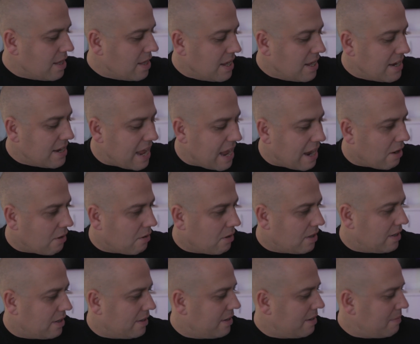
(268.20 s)
Now,
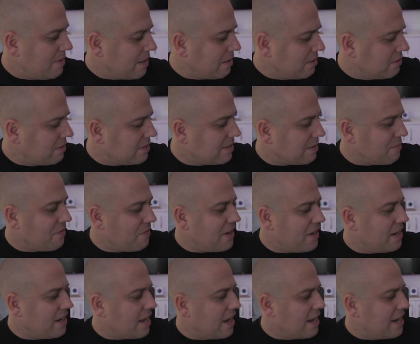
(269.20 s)
let me go on to
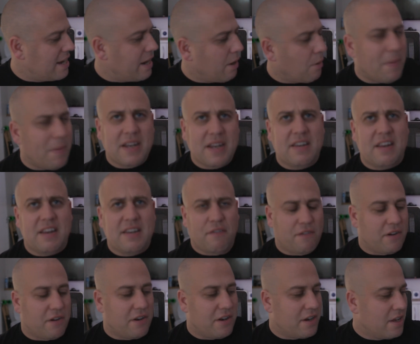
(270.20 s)
something a little bit
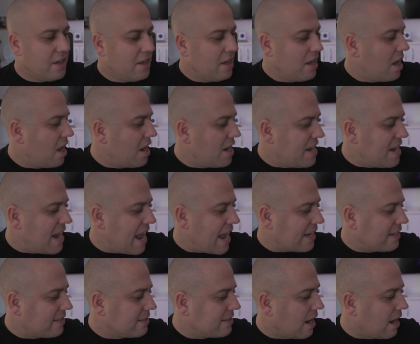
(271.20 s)
different
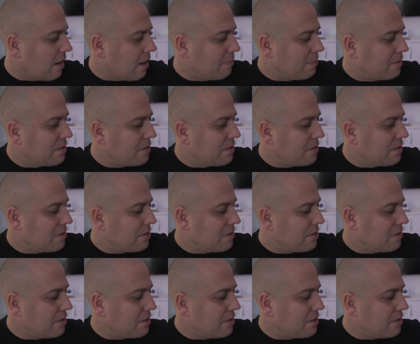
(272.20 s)
next up.